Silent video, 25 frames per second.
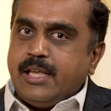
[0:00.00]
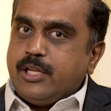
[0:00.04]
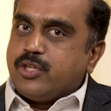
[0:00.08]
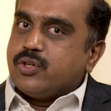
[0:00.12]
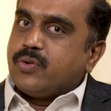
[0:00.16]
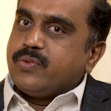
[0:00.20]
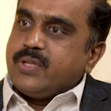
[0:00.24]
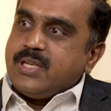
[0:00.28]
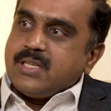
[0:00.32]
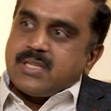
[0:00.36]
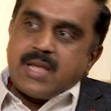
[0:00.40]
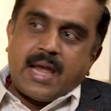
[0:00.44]
each
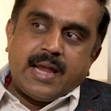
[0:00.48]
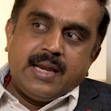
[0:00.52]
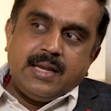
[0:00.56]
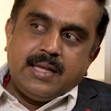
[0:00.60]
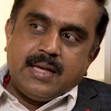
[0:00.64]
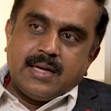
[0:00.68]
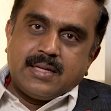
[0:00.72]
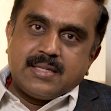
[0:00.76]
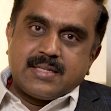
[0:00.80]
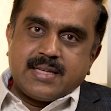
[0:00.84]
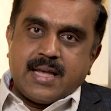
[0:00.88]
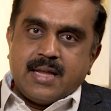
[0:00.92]
of these
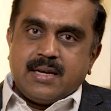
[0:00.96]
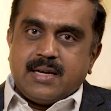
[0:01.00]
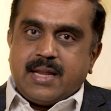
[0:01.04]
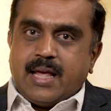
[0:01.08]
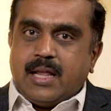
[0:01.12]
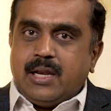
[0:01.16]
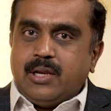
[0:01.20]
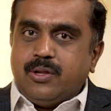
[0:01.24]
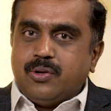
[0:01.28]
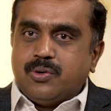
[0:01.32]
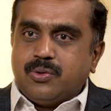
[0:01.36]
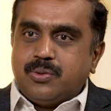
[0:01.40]
ideas can
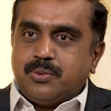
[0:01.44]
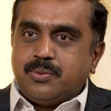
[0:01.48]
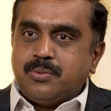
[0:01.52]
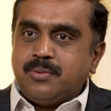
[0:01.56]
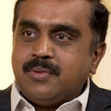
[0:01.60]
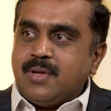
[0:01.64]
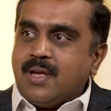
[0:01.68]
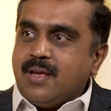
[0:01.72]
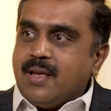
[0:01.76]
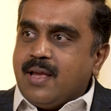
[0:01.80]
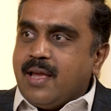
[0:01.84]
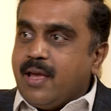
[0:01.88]
tell you,
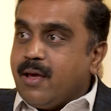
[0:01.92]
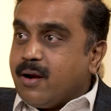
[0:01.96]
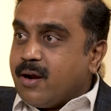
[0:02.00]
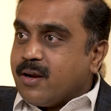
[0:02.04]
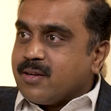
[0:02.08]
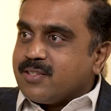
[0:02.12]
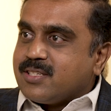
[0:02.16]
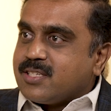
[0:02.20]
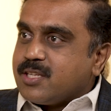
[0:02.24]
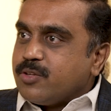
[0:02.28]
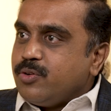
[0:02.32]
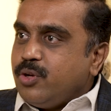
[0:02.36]
here
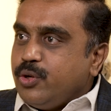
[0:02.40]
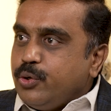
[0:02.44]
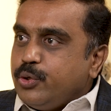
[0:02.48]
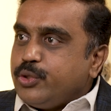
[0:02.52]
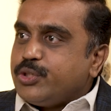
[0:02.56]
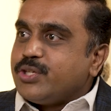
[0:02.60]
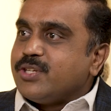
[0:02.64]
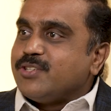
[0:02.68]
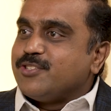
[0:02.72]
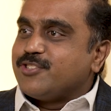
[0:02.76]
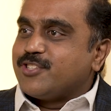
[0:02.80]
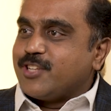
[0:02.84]
are
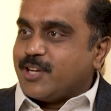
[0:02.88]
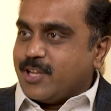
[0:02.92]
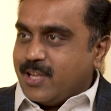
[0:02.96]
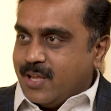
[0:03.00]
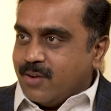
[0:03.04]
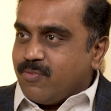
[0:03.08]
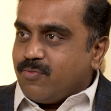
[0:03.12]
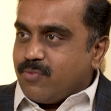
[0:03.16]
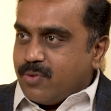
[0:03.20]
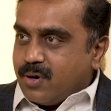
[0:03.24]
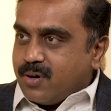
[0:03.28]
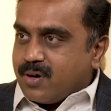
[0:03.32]
solutions that
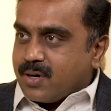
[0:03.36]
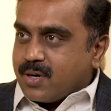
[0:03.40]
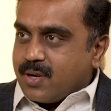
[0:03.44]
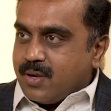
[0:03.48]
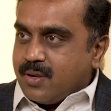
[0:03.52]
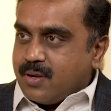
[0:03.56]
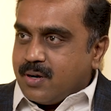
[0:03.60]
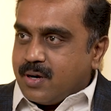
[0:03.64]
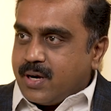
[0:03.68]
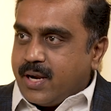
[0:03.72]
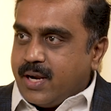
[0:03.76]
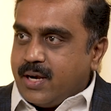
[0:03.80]
can
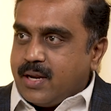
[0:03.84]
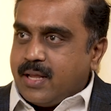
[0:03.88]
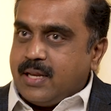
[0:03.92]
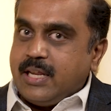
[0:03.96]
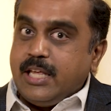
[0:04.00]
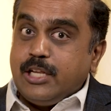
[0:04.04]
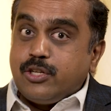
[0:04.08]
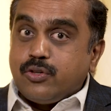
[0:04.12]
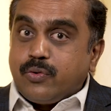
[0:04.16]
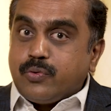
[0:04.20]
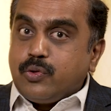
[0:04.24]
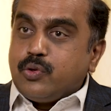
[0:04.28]
work, right? And
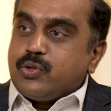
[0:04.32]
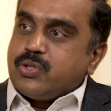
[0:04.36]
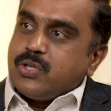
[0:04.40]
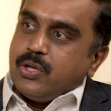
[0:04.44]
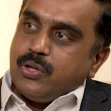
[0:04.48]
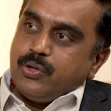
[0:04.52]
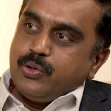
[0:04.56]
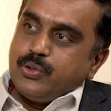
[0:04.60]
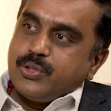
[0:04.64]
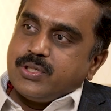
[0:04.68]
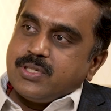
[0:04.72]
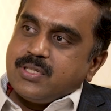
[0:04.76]
each of those
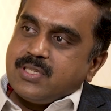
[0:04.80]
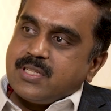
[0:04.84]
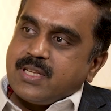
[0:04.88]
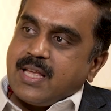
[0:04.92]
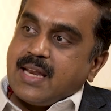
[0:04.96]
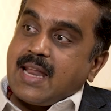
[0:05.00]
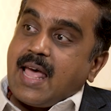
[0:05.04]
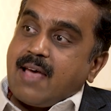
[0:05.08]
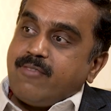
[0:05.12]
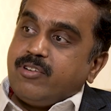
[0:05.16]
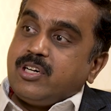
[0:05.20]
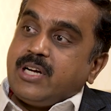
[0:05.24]
solutions
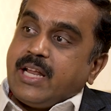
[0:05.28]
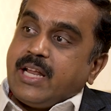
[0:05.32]
can have a